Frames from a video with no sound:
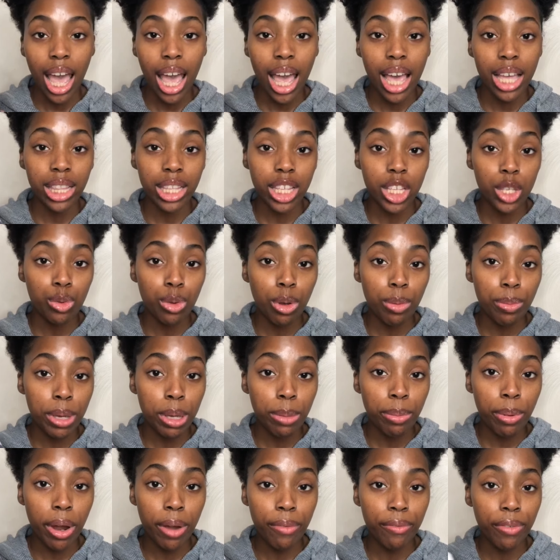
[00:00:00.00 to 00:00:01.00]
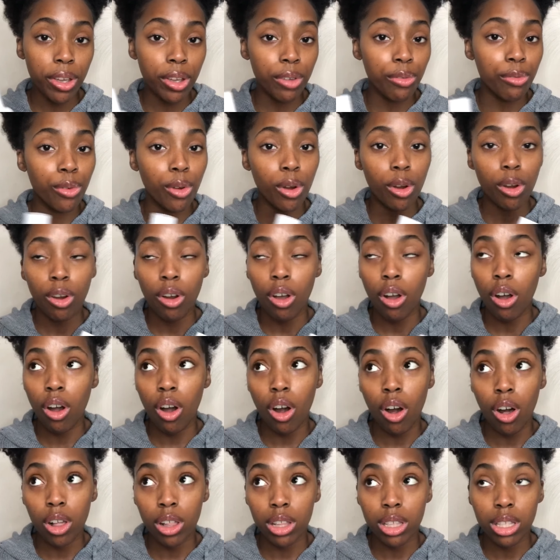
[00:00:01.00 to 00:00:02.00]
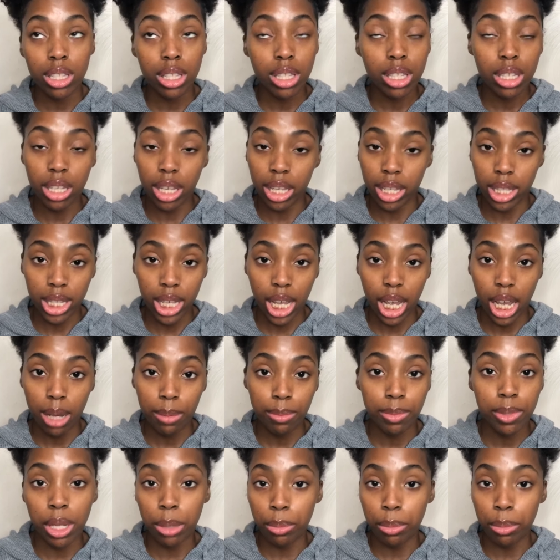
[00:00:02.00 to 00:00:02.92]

And this will be perfect for all skin types,